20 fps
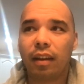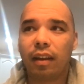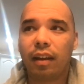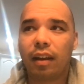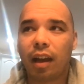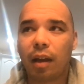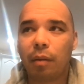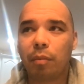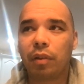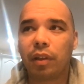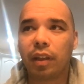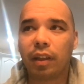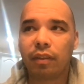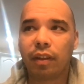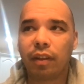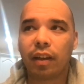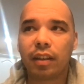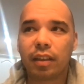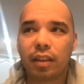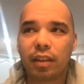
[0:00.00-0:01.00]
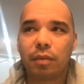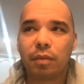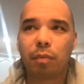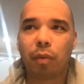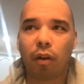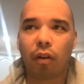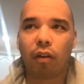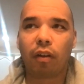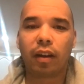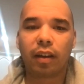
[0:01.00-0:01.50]
I believe that his
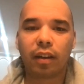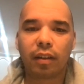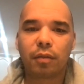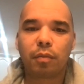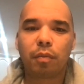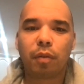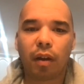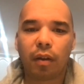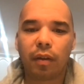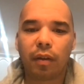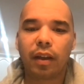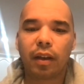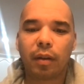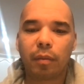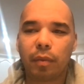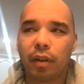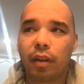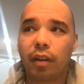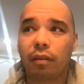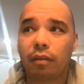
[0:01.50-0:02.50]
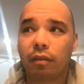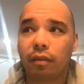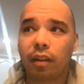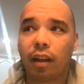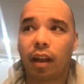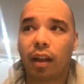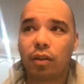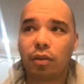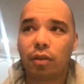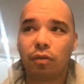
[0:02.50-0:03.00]
sparring is probably going to be
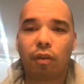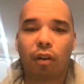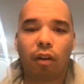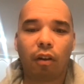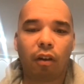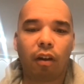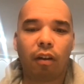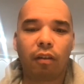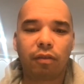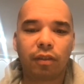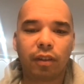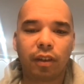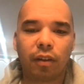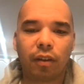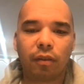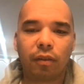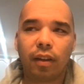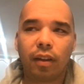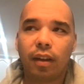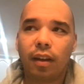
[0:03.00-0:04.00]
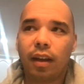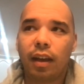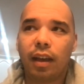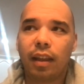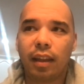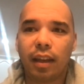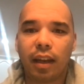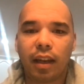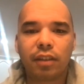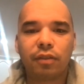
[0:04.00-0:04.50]
not too far off, in
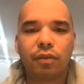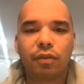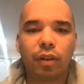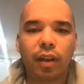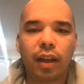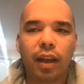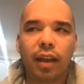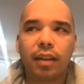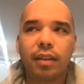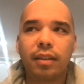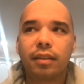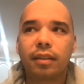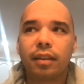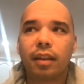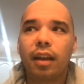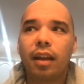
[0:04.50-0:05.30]
the next few days.